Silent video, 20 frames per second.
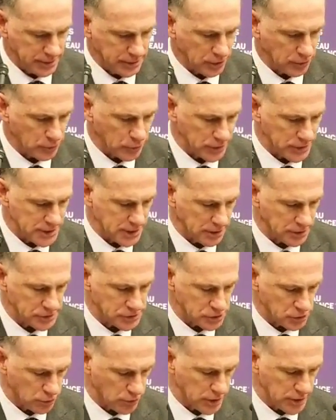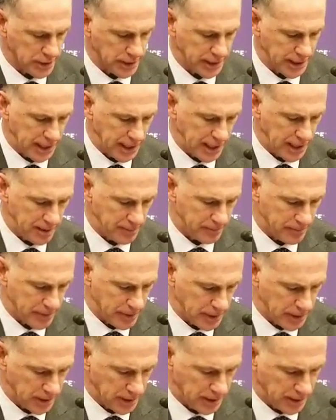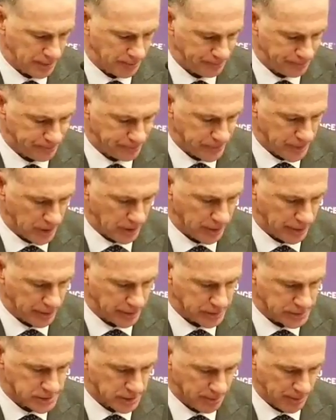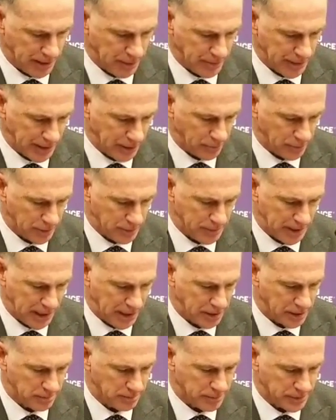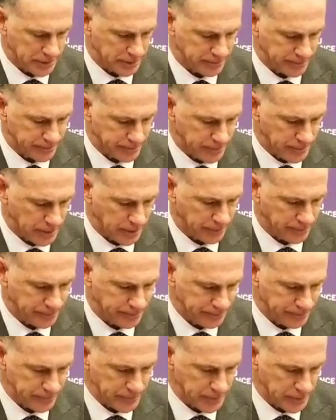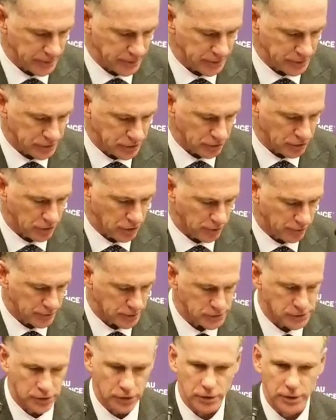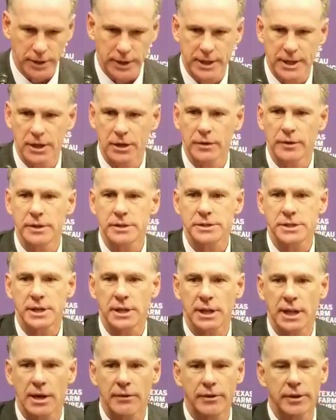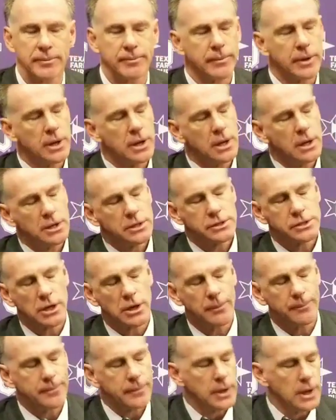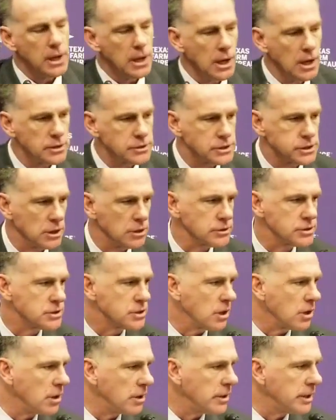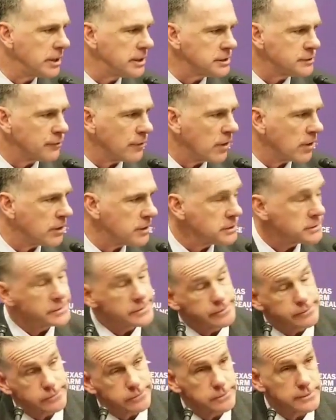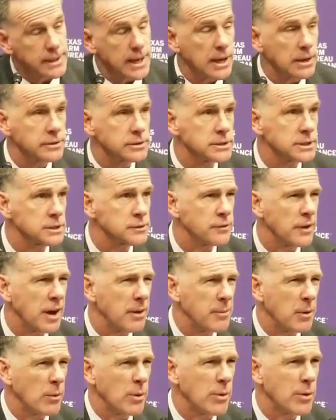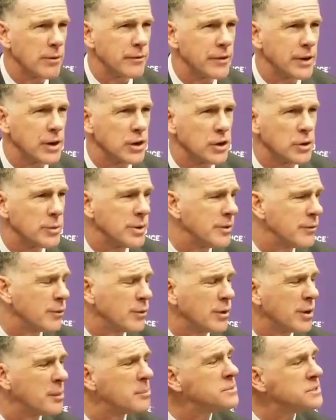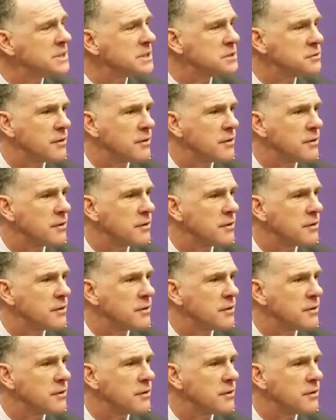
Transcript: don't really tell the story of the game. You know, somehow we out-rebound them, but, you know, the turnovers early killed us, the 11. So, you know, slow start as far as down 6-5, but we weren't very good when we were up 6-5.